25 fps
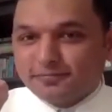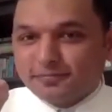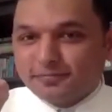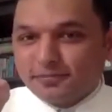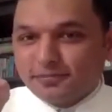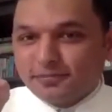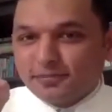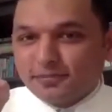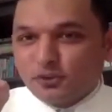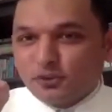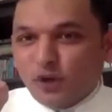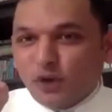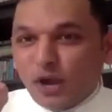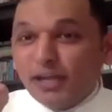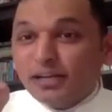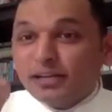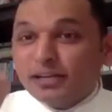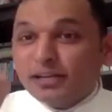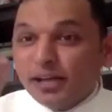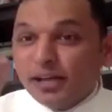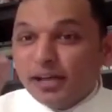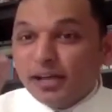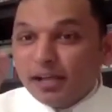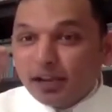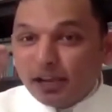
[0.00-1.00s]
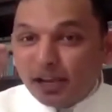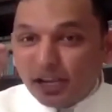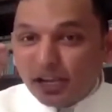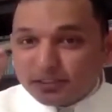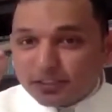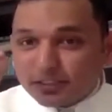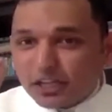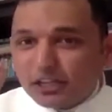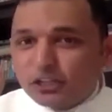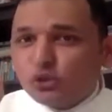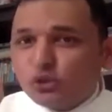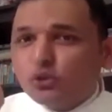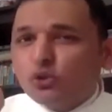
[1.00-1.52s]
right?
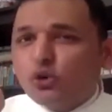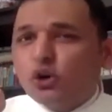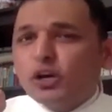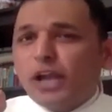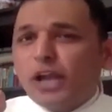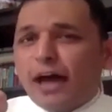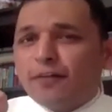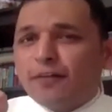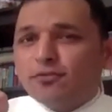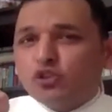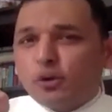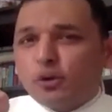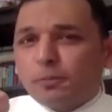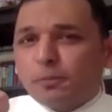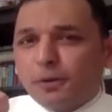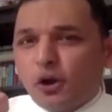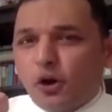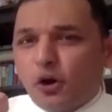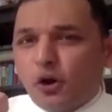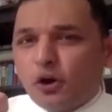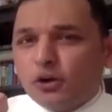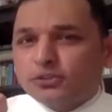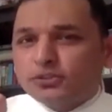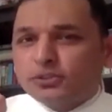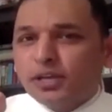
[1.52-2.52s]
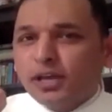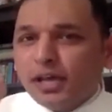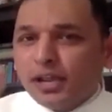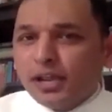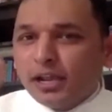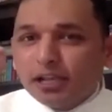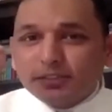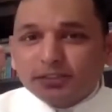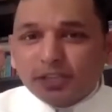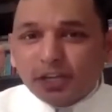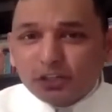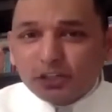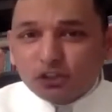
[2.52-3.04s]
Listen to good entrepreneurs.
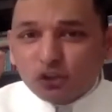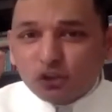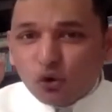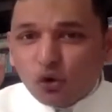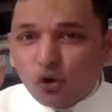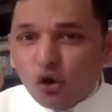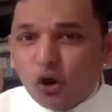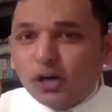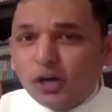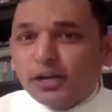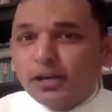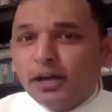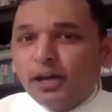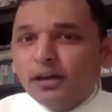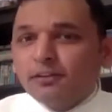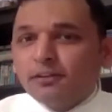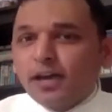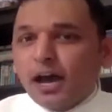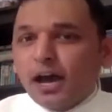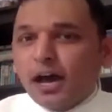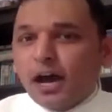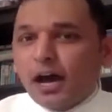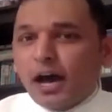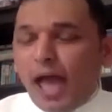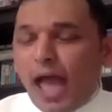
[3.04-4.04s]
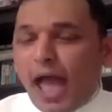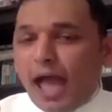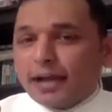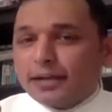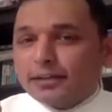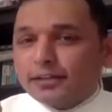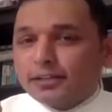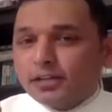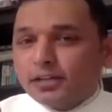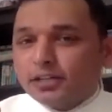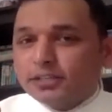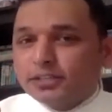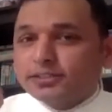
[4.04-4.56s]
Listen to good
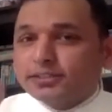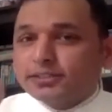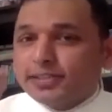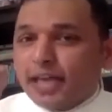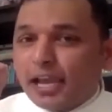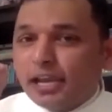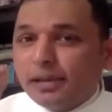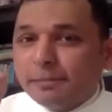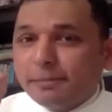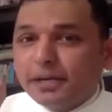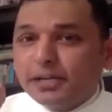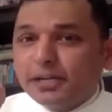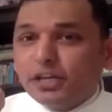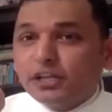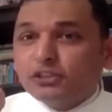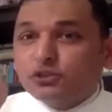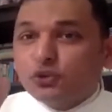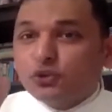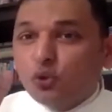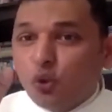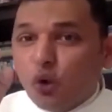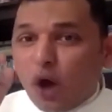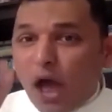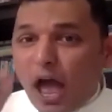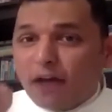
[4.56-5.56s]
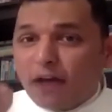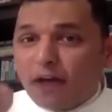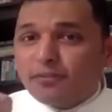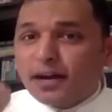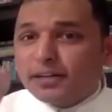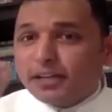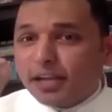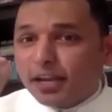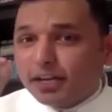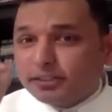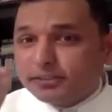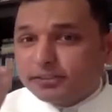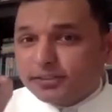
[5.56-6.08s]
actors, celebrities who have
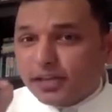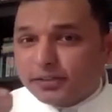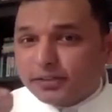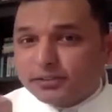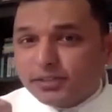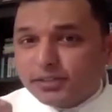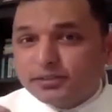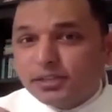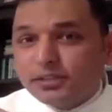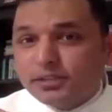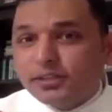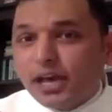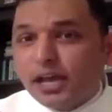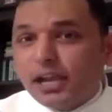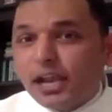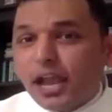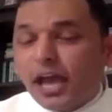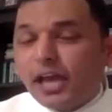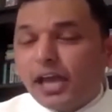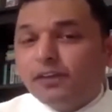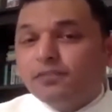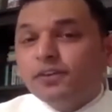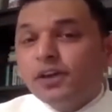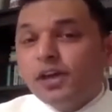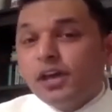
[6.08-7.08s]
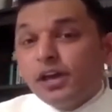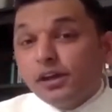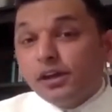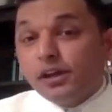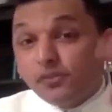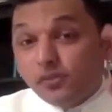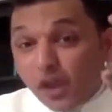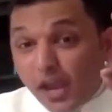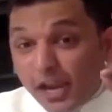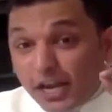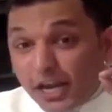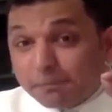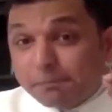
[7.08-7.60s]
attained success in their life.
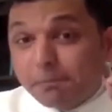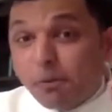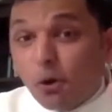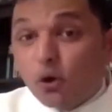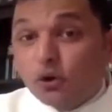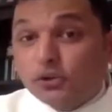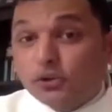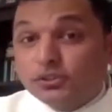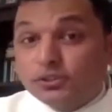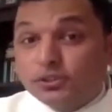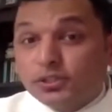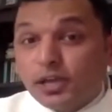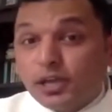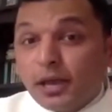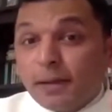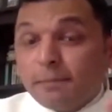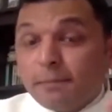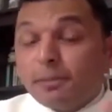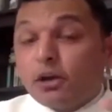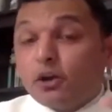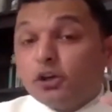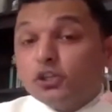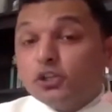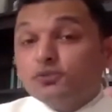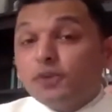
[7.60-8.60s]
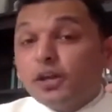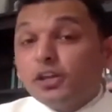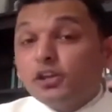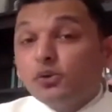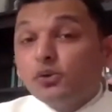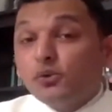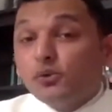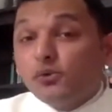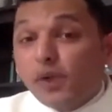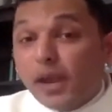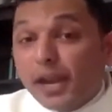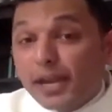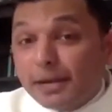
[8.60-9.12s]
Read books, because when you
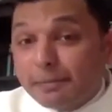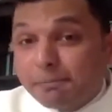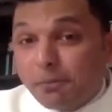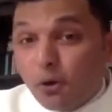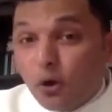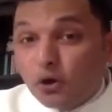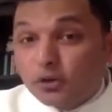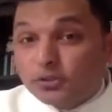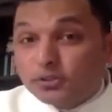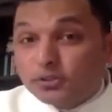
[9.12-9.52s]
read books,